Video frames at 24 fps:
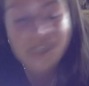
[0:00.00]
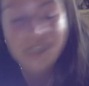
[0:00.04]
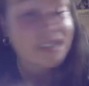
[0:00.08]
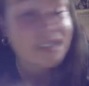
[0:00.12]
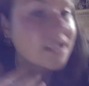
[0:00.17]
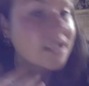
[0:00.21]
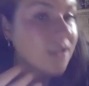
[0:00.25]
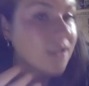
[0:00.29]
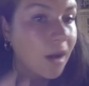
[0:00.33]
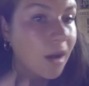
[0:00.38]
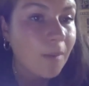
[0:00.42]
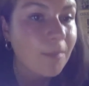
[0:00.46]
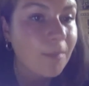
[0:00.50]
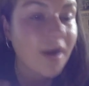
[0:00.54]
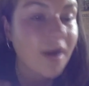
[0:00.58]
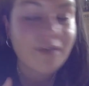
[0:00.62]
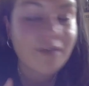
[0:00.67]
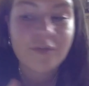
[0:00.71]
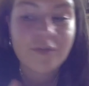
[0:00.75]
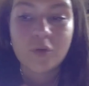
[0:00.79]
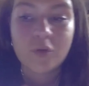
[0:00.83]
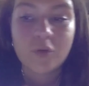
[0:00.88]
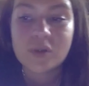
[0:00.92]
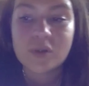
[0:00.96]
this is done
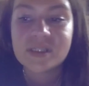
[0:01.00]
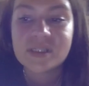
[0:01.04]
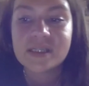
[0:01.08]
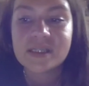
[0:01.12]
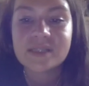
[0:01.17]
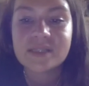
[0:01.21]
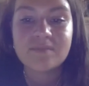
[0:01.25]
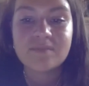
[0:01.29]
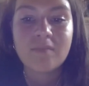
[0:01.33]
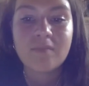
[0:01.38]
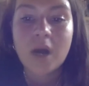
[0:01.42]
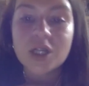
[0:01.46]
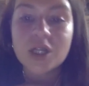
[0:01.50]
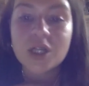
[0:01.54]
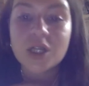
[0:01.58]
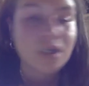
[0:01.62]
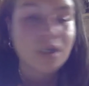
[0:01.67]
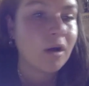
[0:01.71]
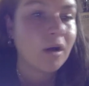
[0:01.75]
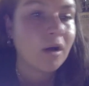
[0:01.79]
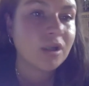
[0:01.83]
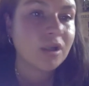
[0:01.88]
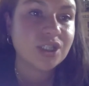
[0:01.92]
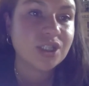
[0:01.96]
by forces much
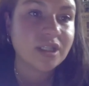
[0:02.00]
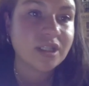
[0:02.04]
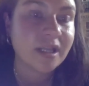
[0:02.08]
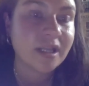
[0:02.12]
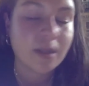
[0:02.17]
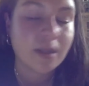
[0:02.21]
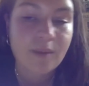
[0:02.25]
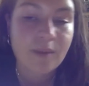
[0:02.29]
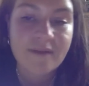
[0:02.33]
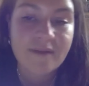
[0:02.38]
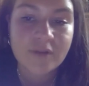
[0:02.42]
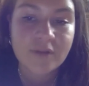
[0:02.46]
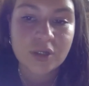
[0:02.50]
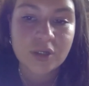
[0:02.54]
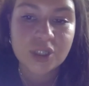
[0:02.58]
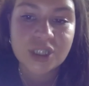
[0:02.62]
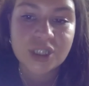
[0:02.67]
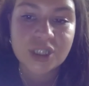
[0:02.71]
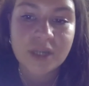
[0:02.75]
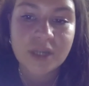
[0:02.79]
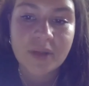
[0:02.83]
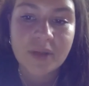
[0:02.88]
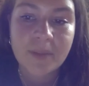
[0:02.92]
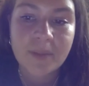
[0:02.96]
larger than a
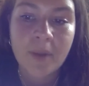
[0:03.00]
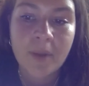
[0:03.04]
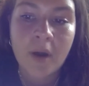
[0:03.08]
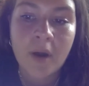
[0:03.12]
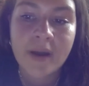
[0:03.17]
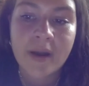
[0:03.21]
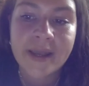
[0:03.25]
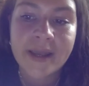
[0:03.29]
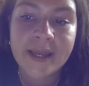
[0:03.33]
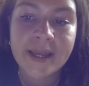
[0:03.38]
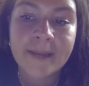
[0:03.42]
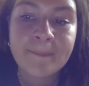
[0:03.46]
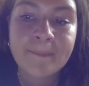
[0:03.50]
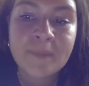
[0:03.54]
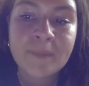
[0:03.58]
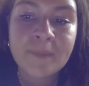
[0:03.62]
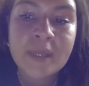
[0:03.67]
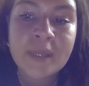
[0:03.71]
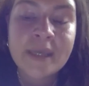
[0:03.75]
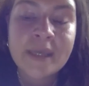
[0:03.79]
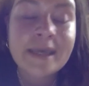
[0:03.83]
revolutionary party.